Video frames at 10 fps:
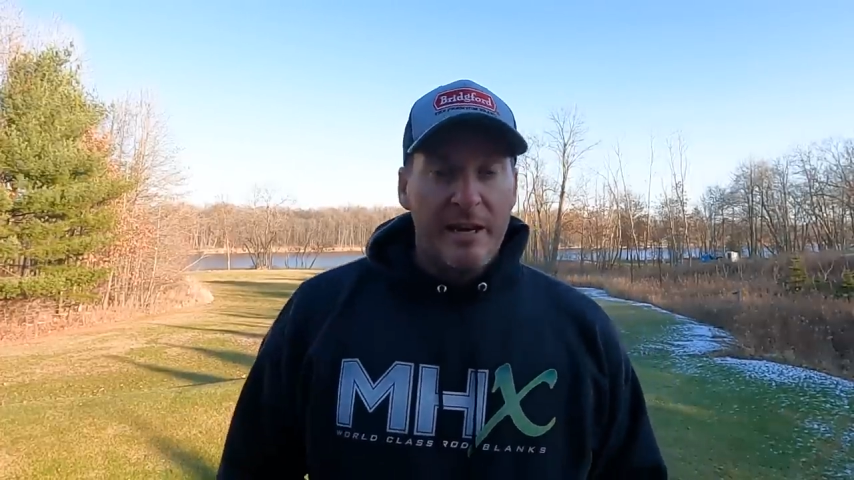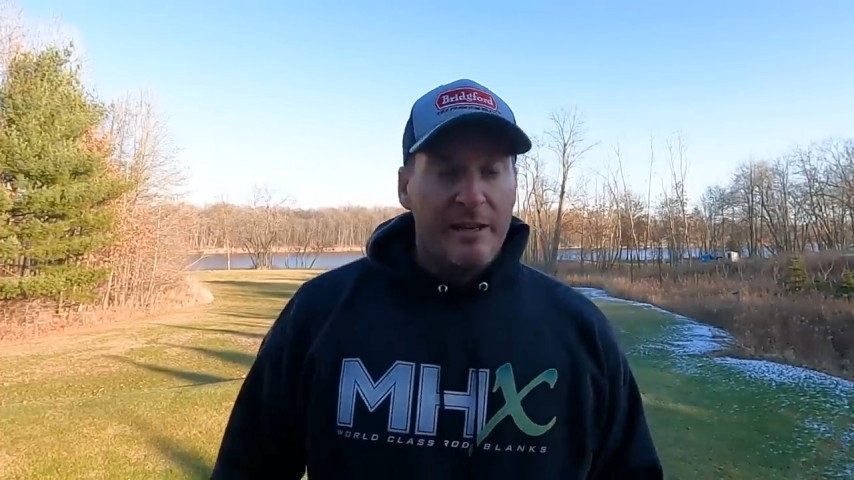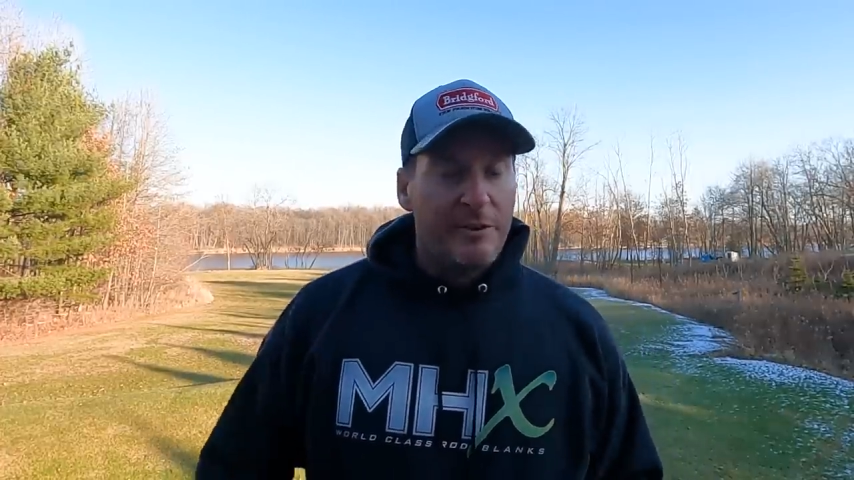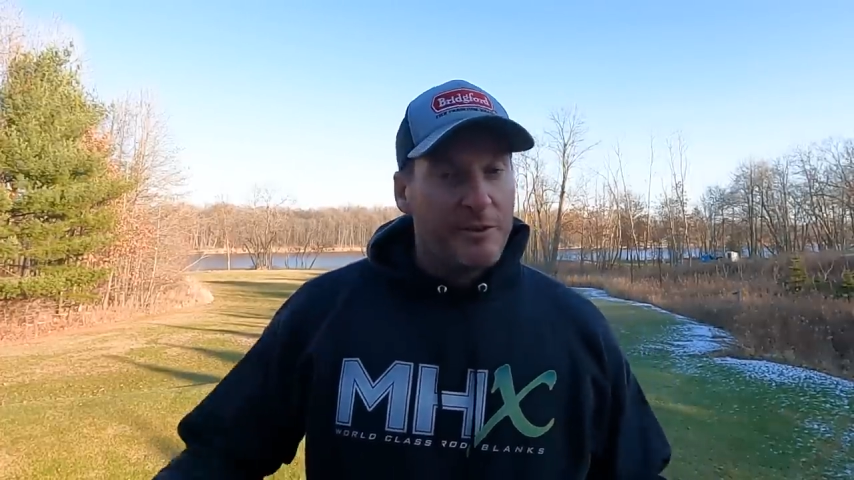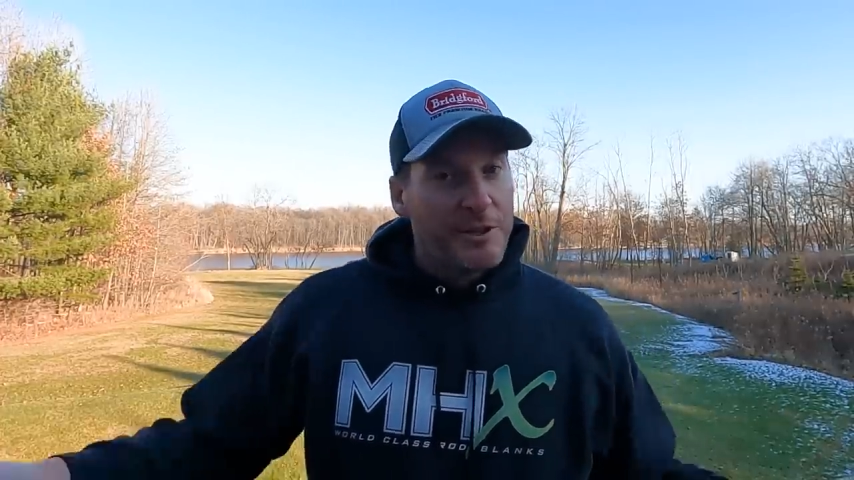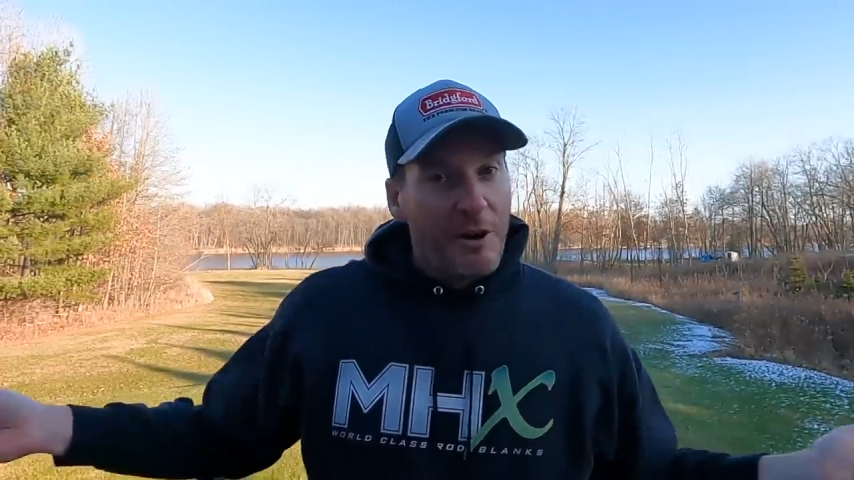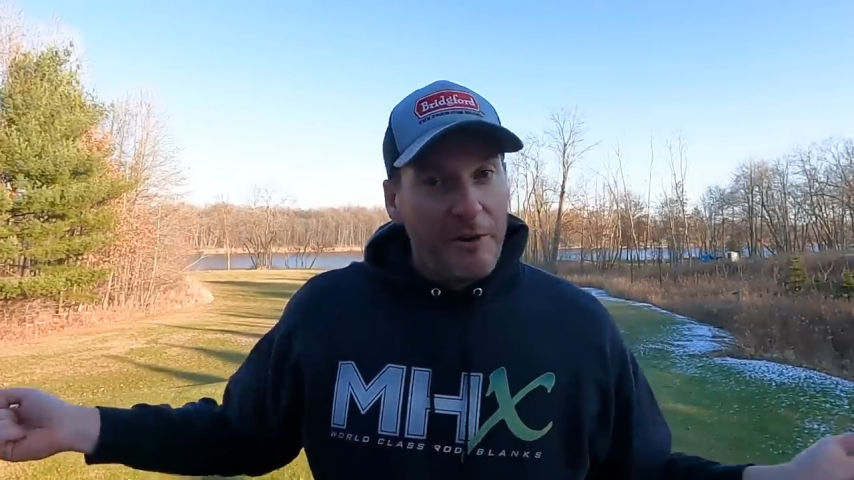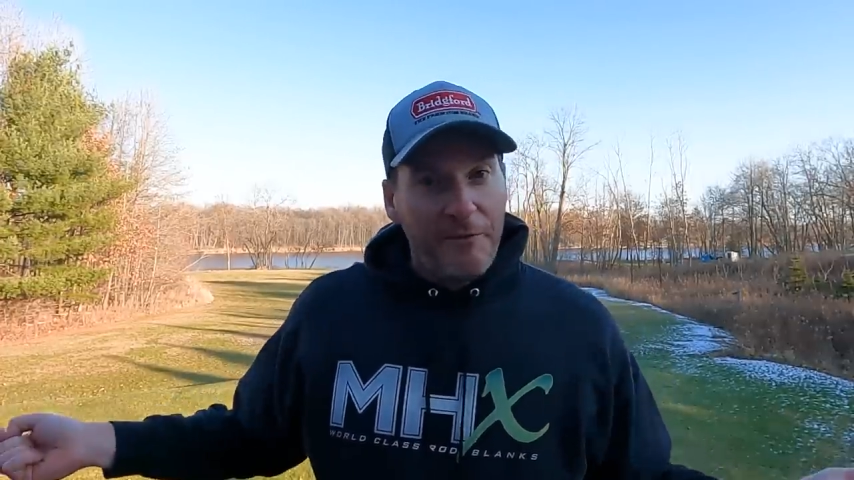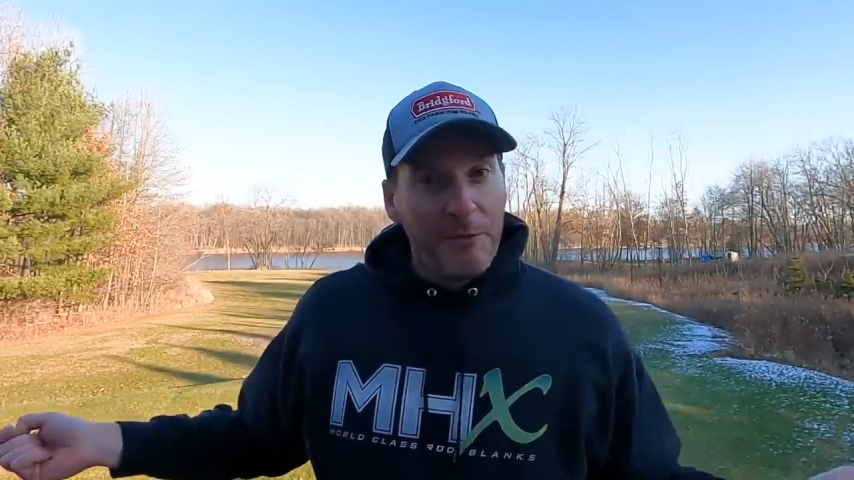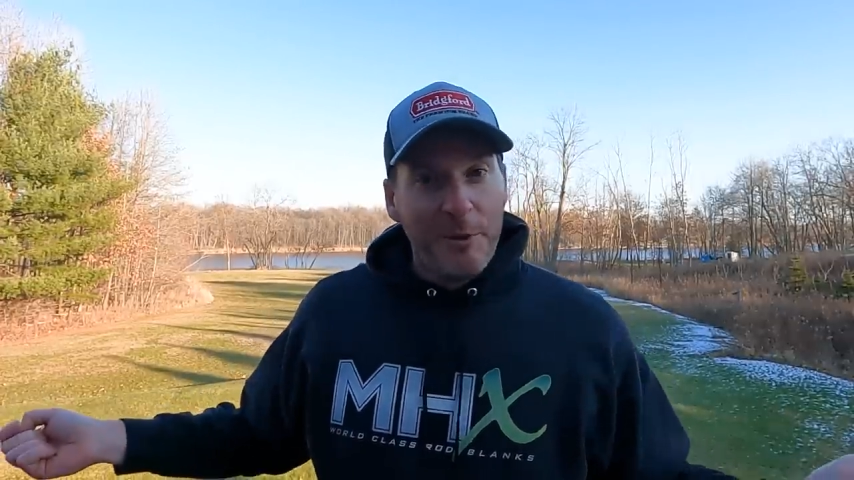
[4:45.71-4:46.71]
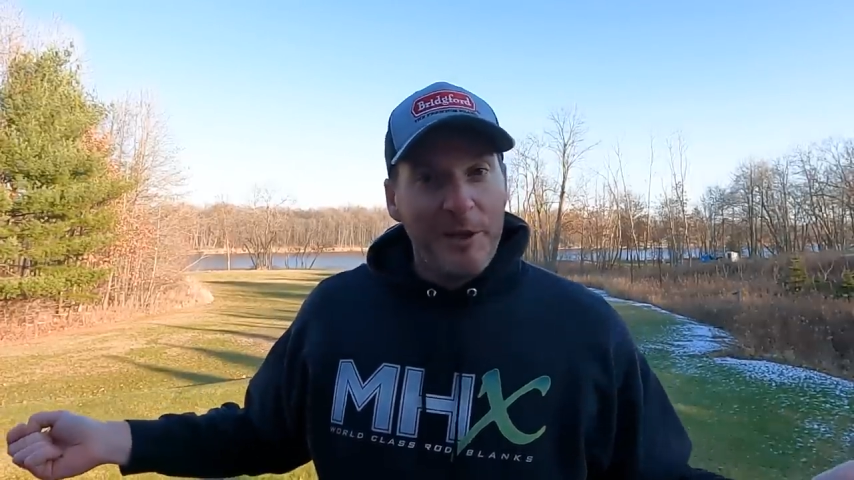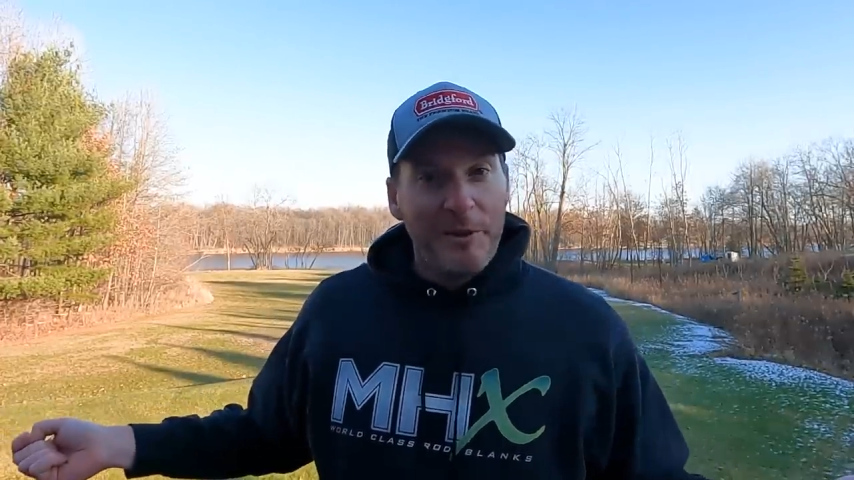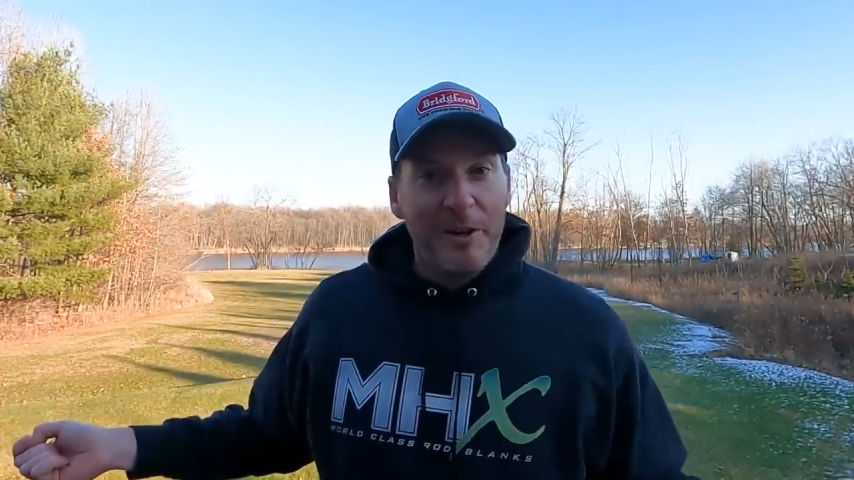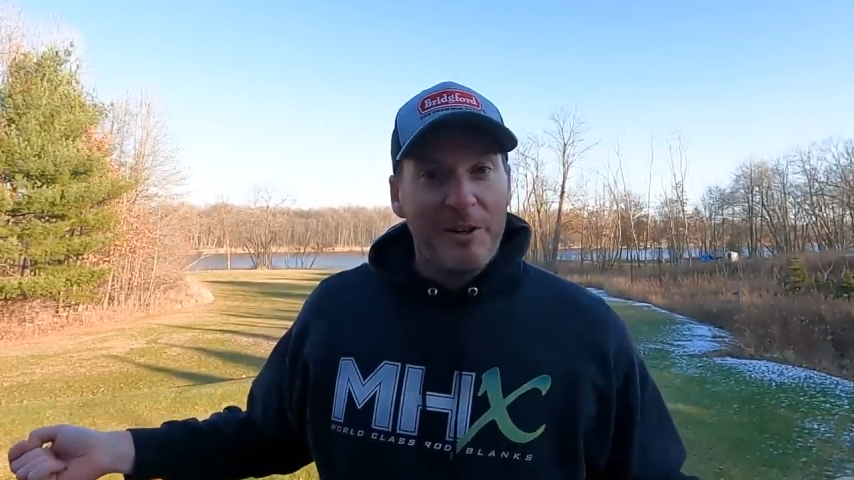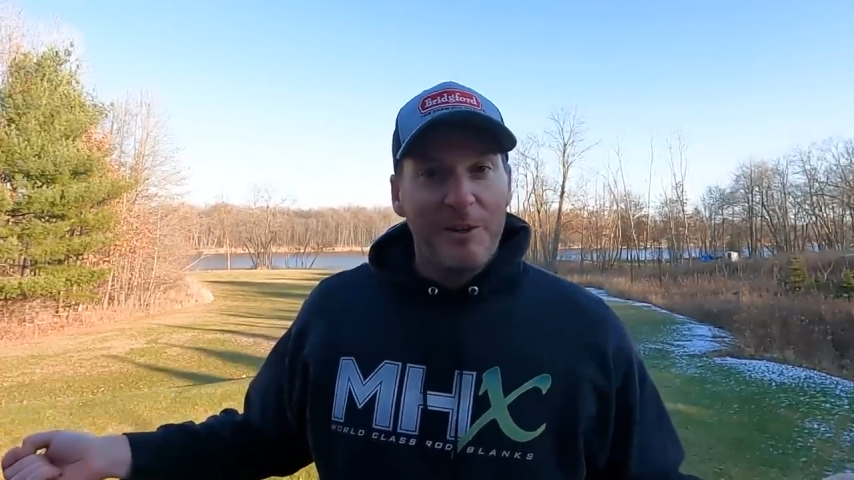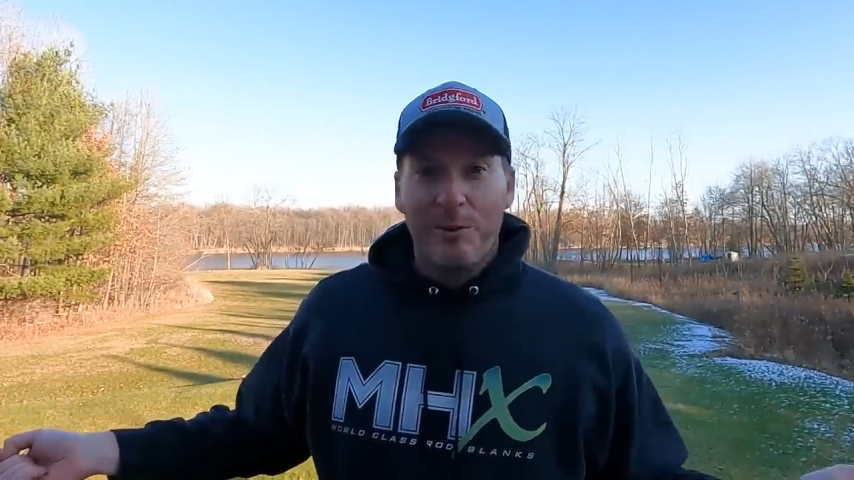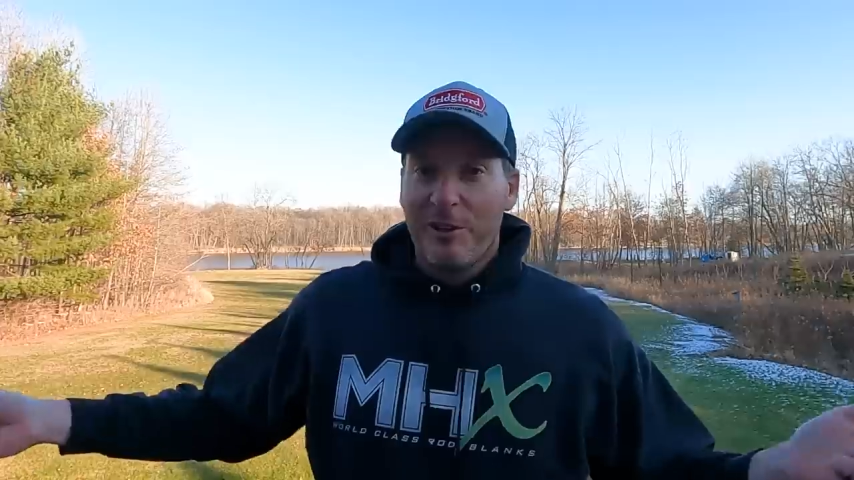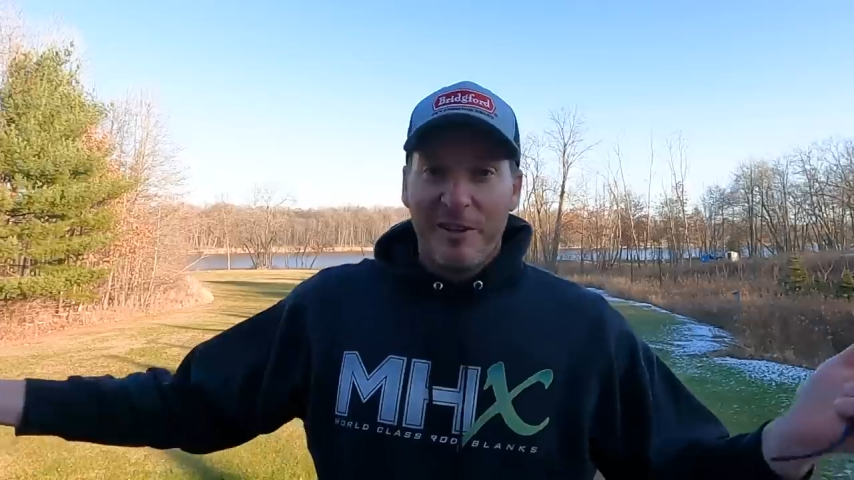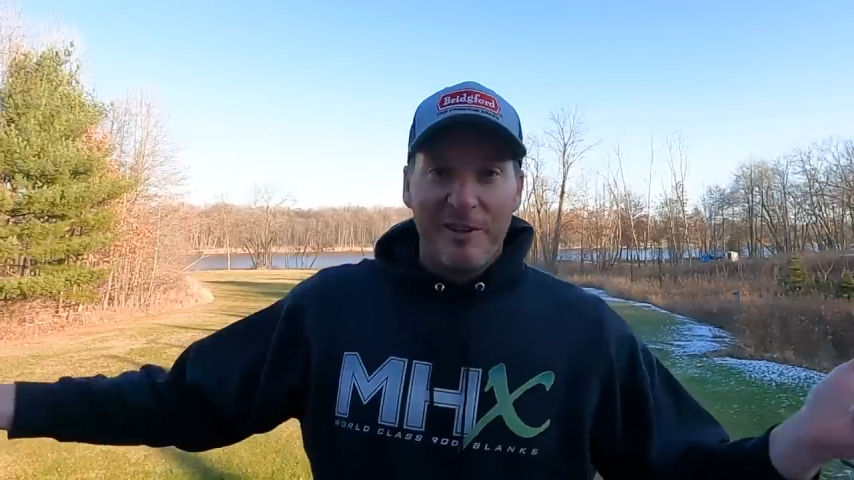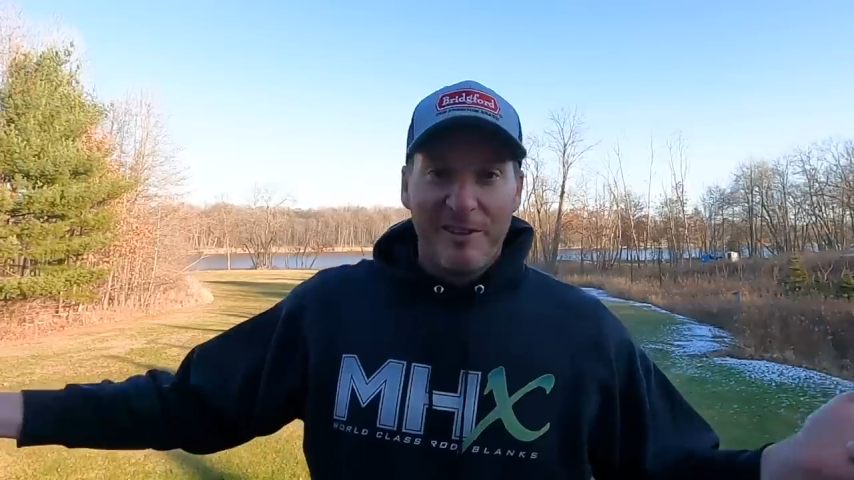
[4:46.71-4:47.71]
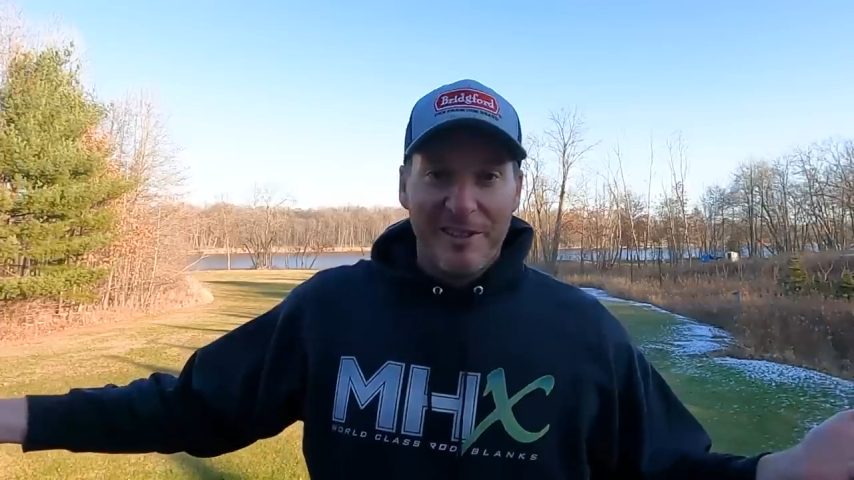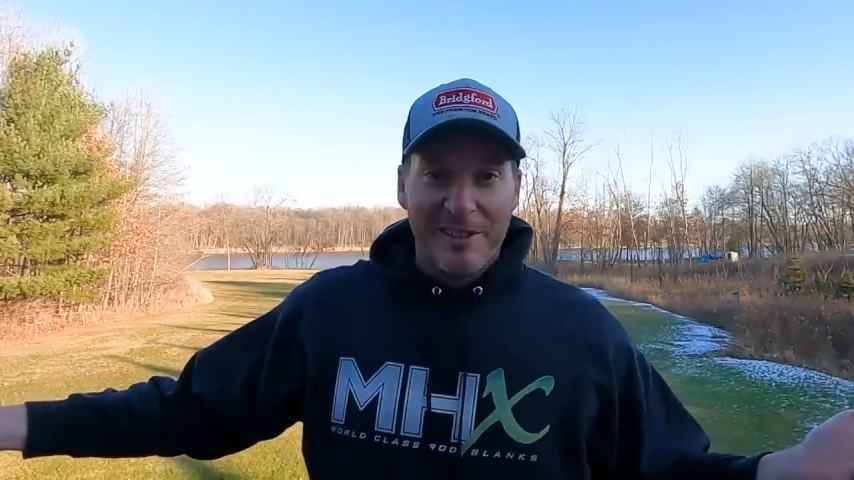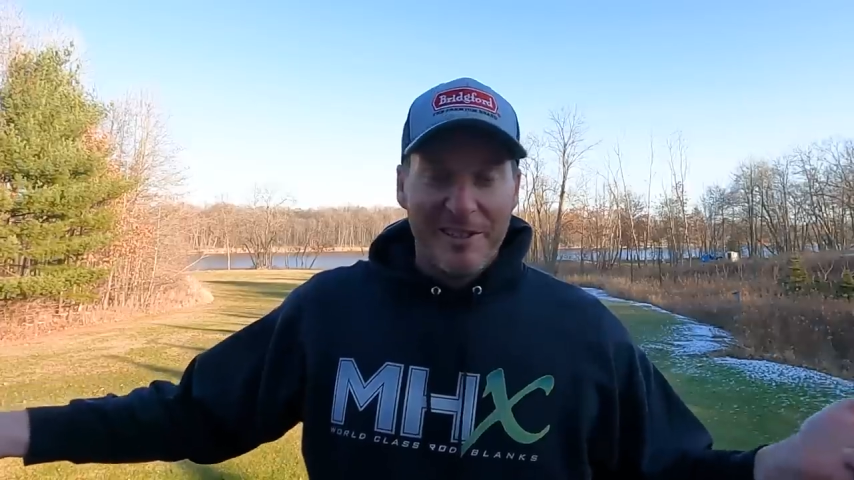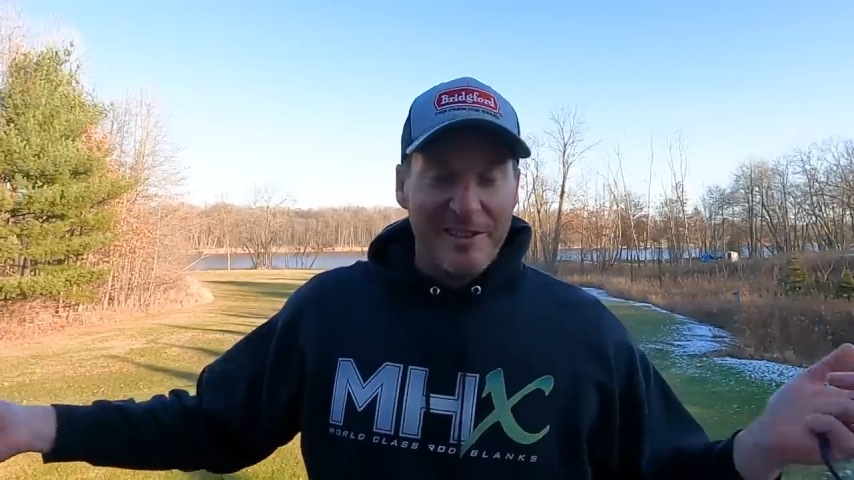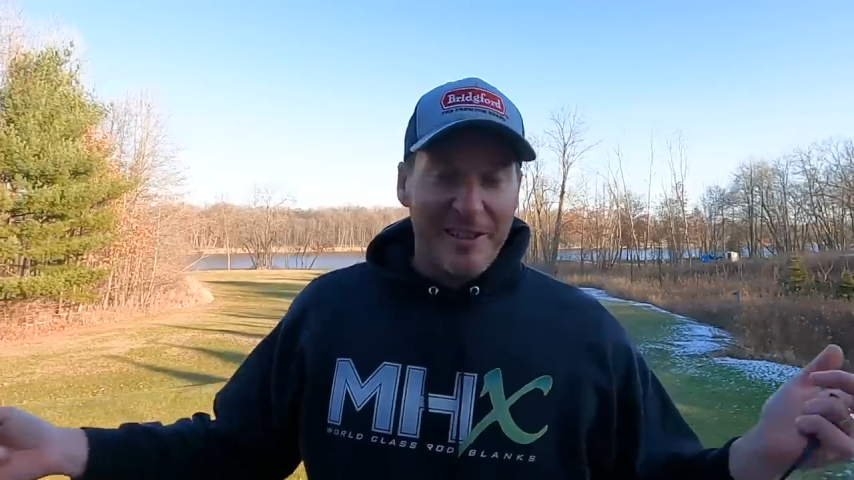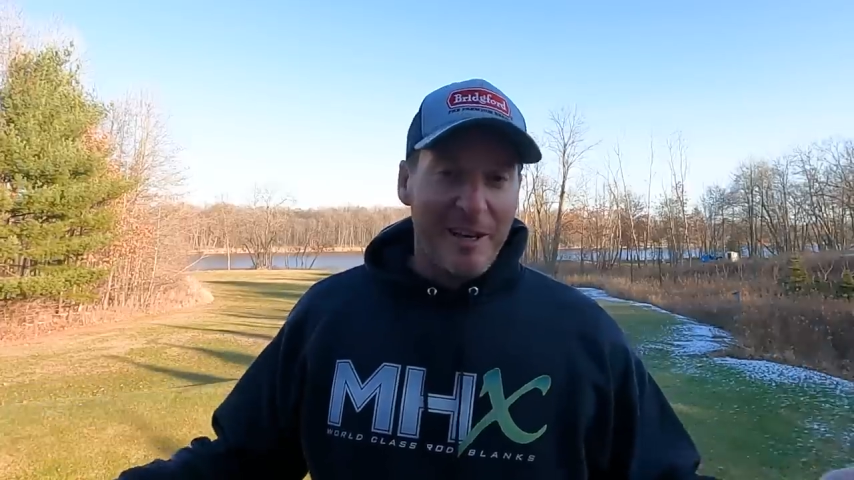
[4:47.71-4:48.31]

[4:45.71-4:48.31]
You know, it's hard for me to argue with Larry Nixon.